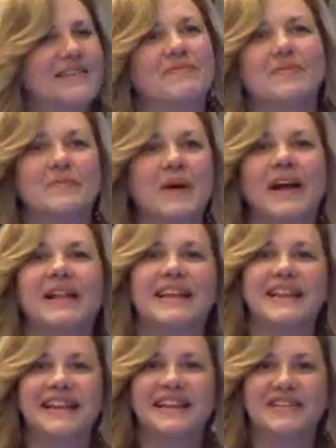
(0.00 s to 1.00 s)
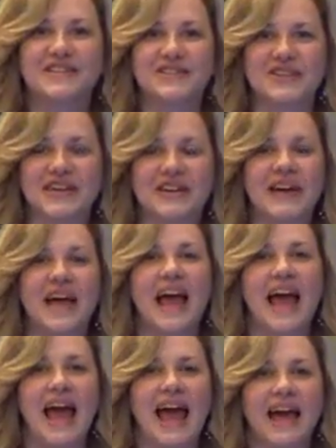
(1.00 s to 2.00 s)
propelling the industry
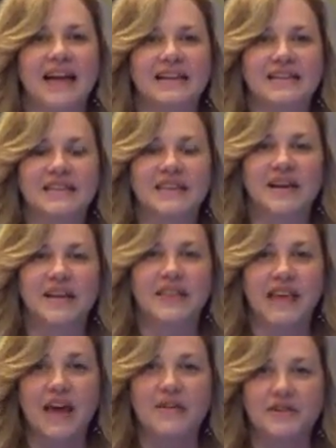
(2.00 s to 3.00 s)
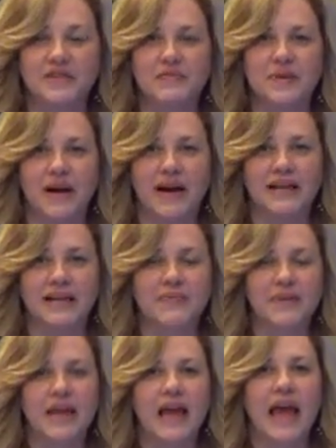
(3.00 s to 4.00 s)
and the energy behind it.
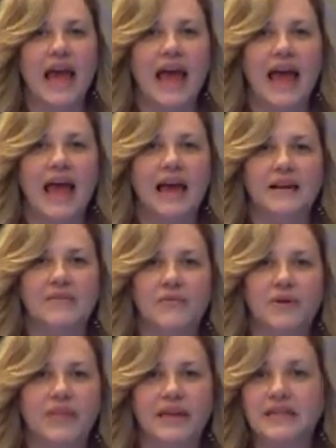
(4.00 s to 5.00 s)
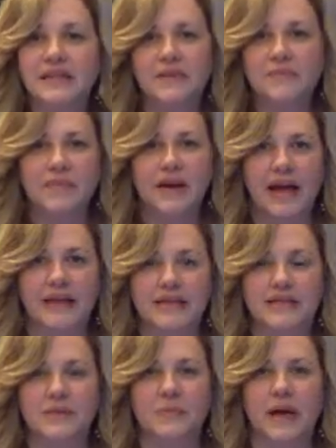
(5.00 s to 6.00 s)
And what they didn't
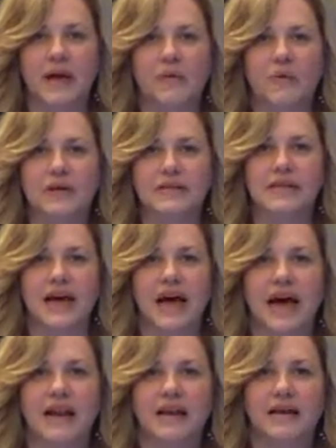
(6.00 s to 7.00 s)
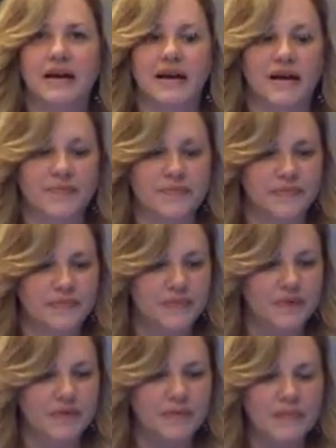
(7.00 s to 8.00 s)
anticipate was that
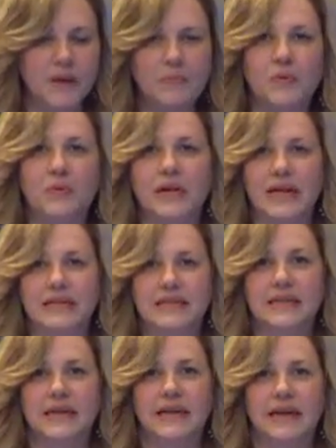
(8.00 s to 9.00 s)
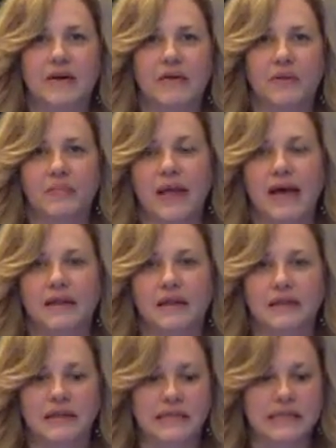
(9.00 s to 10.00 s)
people would get sick with black
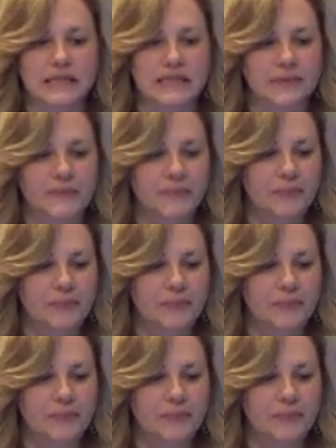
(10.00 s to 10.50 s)
lung disease.